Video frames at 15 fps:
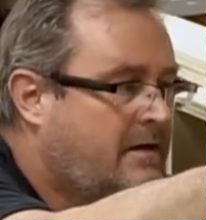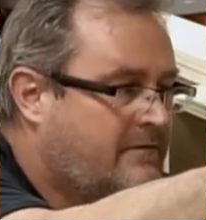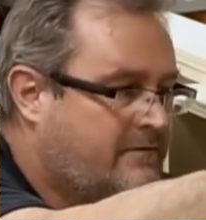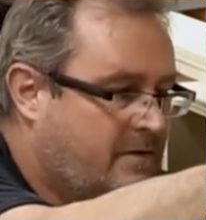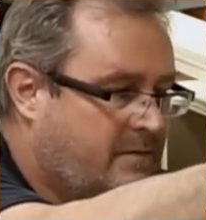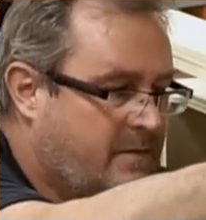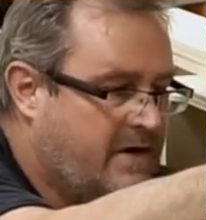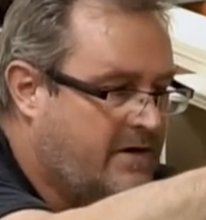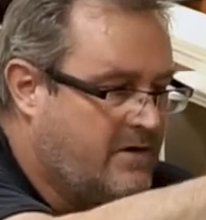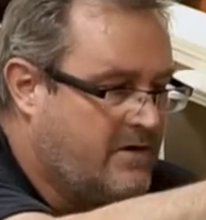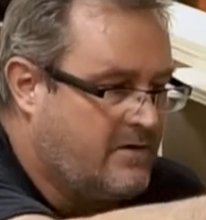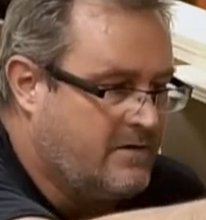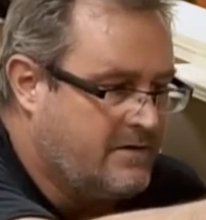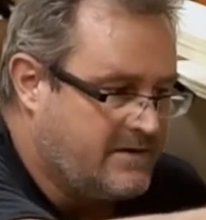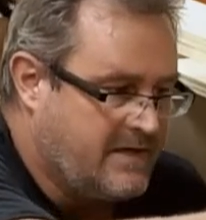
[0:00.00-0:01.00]
from
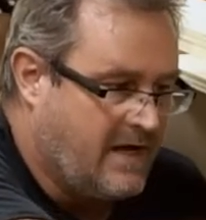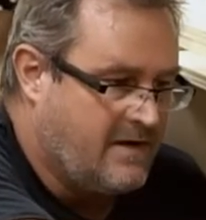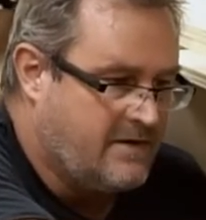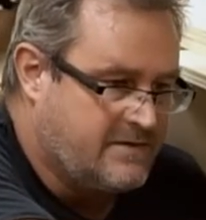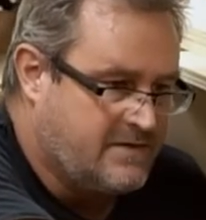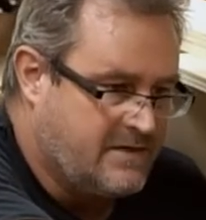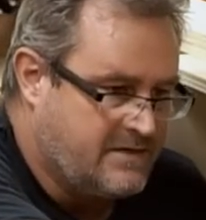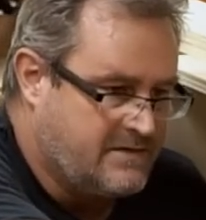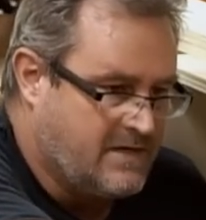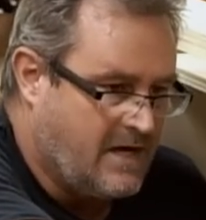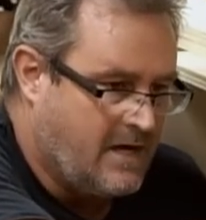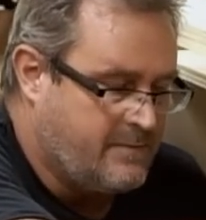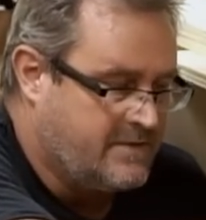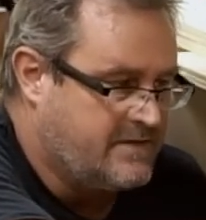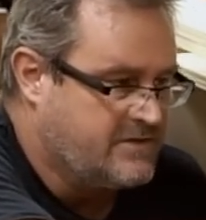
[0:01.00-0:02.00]
here down to the
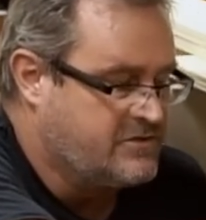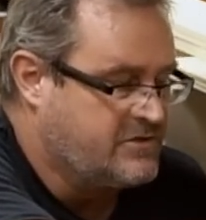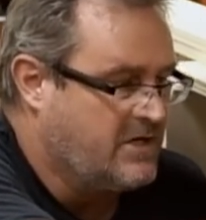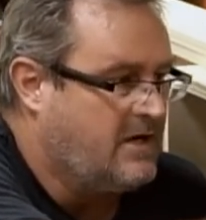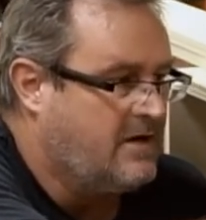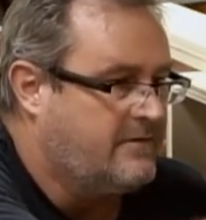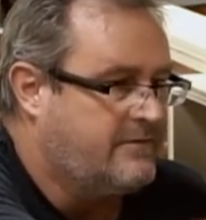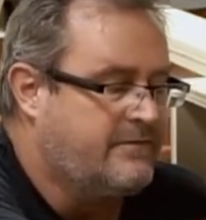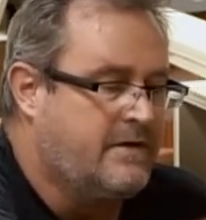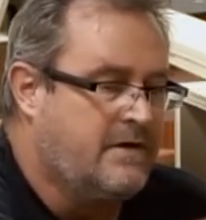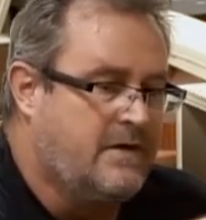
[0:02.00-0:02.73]
top of the shelf.